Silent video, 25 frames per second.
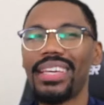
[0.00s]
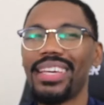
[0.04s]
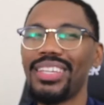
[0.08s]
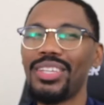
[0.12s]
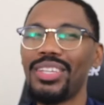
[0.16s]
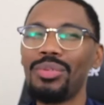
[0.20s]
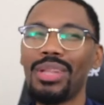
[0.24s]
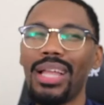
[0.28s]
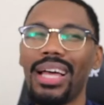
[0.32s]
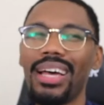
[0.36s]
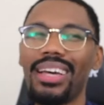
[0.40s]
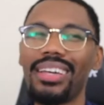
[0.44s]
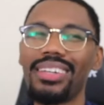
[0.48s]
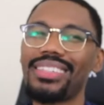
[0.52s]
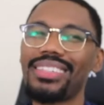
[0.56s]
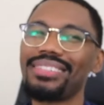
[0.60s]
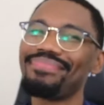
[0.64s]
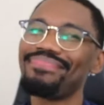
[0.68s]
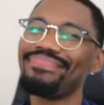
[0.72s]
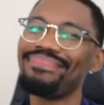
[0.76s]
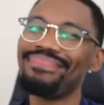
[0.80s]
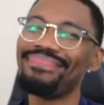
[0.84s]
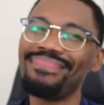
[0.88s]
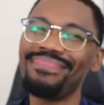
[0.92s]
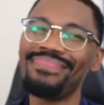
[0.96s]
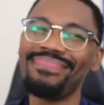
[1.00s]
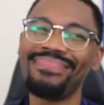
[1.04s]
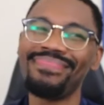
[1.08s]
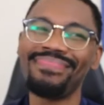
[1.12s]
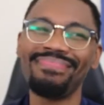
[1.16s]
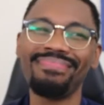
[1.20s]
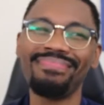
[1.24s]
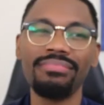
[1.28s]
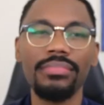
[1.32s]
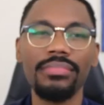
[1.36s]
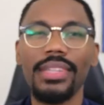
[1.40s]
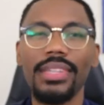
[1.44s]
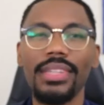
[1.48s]
And you like,
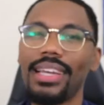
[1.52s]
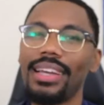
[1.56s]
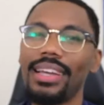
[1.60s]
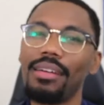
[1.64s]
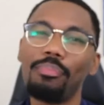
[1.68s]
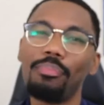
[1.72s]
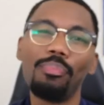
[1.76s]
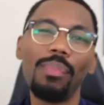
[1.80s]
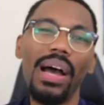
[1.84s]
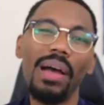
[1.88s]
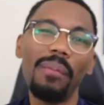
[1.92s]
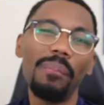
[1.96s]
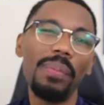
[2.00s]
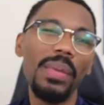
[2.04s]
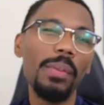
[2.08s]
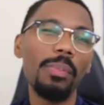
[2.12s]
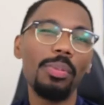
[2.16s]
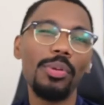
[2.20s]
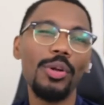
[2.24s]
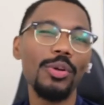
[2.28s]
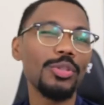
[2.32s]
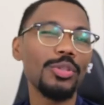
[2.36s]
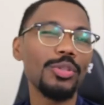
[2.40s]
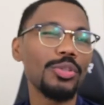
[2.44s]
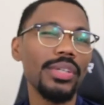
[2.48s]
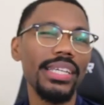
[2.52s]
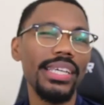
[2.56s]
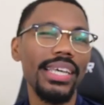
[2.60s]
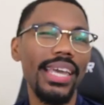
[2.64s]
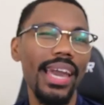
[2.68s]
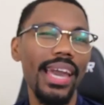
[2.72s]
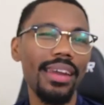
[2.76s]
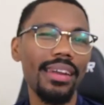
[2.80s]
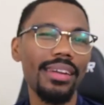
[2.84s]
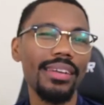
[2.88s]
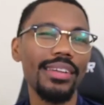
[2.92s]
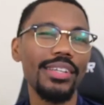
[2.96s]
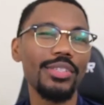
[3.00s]
my people don't drink
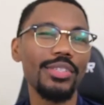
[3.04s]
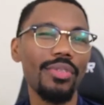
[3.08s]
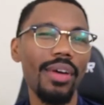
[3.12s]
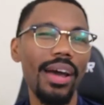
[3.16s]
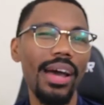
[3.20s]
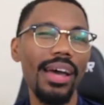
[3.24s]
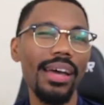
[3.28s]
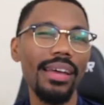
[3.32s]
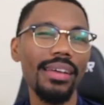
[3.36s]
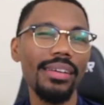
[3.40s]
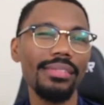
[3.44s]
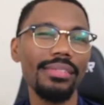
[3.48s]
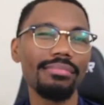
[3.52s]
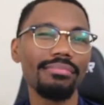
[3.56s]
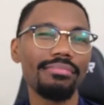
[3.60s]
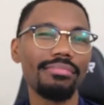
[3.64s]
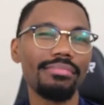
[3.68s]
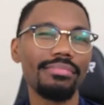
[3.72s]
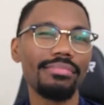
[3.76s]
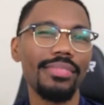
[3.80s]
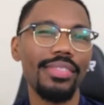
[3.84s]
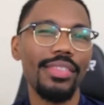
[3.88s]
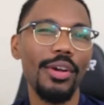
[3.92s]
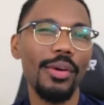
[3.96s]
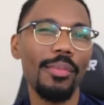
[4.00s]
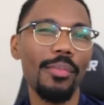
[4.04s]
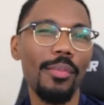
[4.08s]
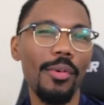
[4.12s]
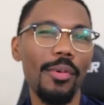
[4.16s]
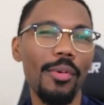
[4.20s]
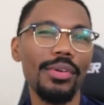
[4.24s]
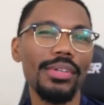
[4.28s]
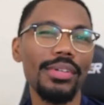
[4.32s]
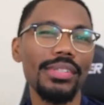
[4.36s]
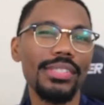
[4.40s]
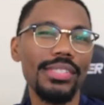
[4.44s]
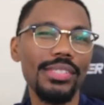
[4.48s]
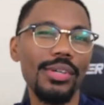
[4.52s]
Canada Dry. They're
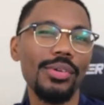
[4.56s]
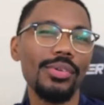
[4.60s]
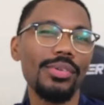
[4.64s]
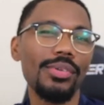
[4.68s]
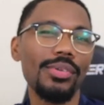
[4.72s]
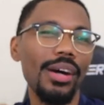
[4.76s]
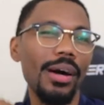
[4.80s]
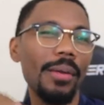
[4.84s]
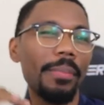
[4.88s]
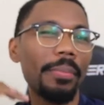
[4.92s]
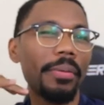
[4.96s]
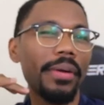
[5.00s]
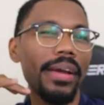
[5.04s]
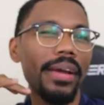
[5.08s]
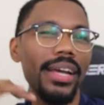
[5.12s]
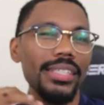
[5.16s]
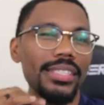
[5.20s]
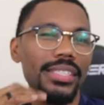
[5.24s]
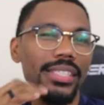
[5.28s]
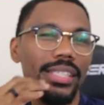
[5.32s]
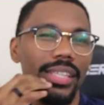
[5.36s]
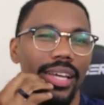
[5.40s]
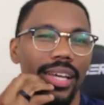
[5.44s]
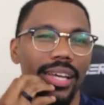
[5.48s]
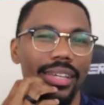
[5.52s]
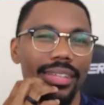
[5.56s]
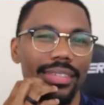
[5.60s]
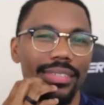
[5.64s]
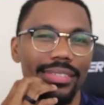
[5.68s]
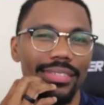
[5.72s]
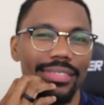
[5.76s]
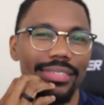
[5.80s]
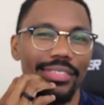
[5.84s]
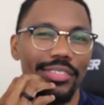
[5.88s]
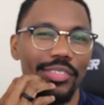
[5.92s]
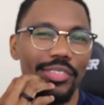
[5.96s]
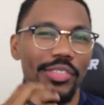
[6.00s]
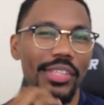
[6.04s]
more so upper echelon.
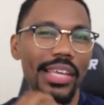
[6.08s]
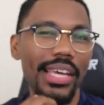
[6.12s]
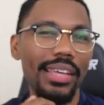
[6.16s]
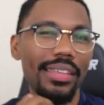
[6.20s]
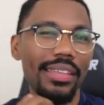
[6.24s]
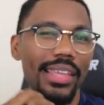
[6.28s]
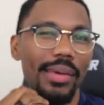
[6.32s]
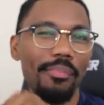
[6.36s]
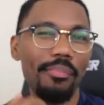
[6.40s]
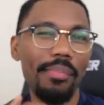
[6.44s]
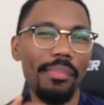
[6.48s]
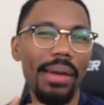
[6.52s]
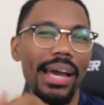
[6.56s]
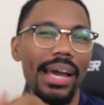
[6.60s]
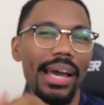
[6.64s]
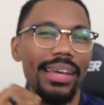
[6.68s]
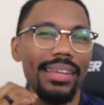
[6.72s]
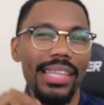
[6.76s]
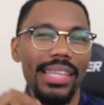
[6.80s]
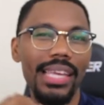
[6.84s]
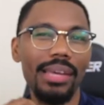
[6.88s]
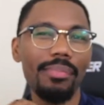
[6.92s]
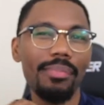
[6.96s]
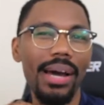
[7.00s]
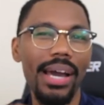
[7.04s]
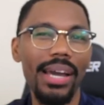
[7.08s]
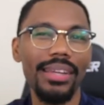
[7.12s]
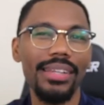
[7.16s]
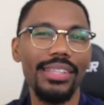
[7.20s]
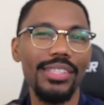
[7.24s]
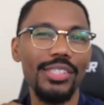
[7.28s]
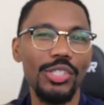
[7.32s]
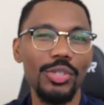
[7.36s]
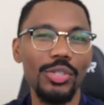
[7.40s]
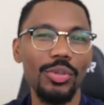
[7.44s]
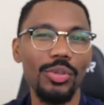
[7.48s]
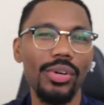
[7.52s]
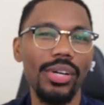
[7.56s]
They might
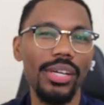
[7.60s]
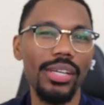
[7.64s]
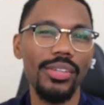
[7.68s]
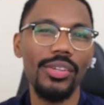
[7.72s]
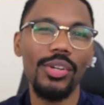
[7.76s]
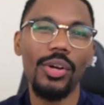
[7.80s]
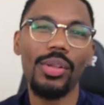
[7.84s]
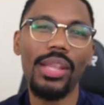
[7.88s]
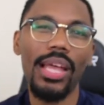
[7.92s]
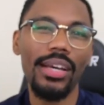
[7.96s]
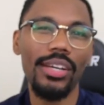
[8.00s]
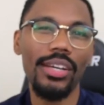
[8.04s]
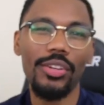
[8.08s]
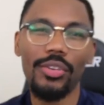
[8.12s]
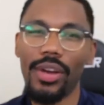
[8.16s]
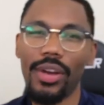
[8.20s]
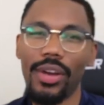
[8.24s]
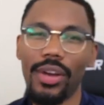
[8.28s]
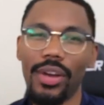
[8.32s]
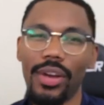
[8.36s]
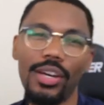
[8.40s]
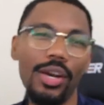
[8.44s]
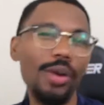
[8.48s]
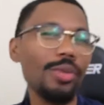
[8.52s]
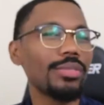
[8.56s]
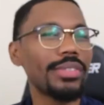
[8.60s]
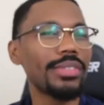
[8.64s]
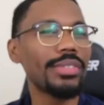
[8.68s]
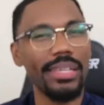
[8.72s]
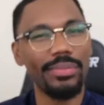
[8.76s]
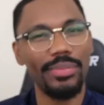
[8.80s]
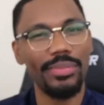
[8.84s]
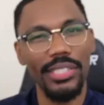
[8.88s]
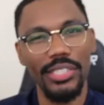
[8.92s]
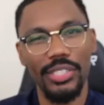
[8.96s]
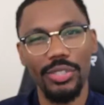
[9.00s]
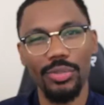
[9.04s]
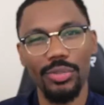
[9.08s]
enjoy, you know, like a Crown and Coke type
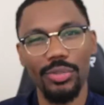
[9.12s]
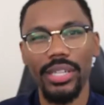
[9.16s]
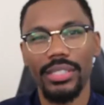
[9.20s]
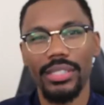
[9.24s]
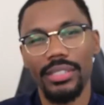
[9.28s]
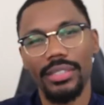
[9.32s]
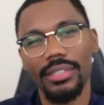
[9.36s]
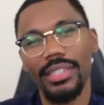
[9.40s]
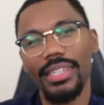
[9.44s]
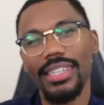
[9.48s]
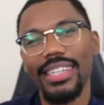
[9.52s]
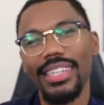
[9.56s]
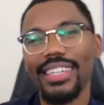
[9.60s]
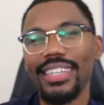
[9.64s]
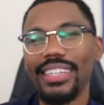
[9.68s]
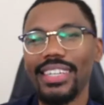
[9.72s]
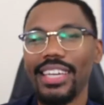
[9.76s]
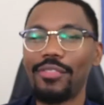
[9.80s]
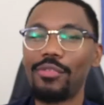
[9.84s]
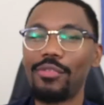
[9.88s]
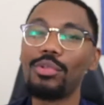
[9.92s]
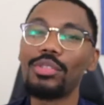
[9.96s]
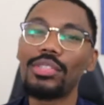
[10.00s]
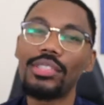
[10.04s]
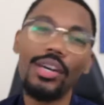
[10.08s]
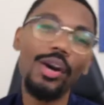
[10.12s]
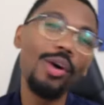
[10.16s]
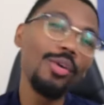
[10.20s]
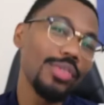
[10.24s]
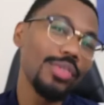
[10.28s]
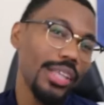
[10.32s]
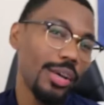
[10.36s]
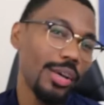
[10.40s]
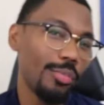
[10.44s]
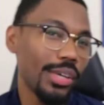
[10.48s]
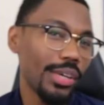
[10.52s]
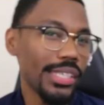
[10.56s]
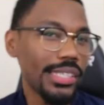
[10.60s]
situation. If you was Coke,
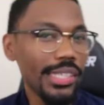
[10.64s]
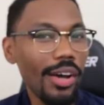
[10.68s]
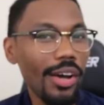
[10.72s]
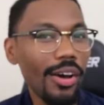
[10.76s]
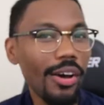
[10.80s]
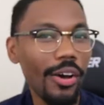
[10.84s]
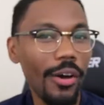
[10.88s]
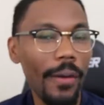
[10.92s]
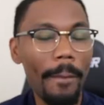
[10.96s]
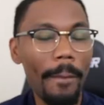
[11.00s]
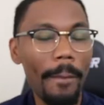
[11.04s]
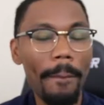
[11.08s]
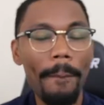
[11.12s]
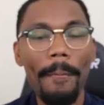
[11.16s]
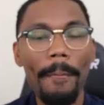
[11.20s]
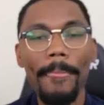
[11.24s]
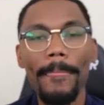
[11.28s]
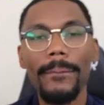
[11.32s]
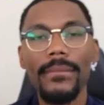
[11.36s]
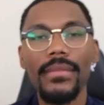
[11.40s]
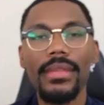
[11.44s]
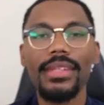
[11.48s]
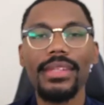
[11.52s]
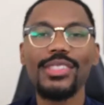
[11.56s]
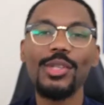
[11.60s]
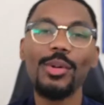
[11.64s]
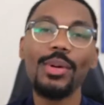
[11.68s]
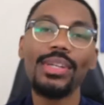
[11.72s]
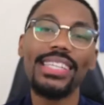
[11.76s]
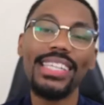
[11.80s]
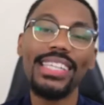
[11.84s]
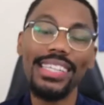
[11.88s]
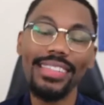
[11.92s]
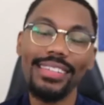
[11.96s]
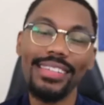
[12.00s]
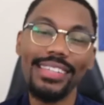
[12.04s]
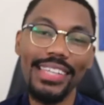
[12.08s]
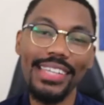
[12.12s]
then we could talk. So at the
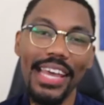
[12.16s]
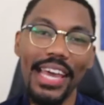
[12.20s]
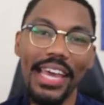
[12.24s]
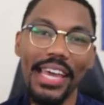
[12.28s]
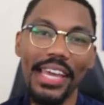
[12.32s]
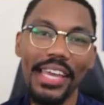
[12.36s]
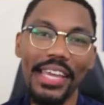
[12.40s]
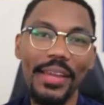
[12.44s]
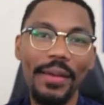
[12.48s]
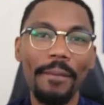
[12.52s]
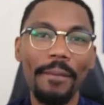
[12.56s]
end of the day,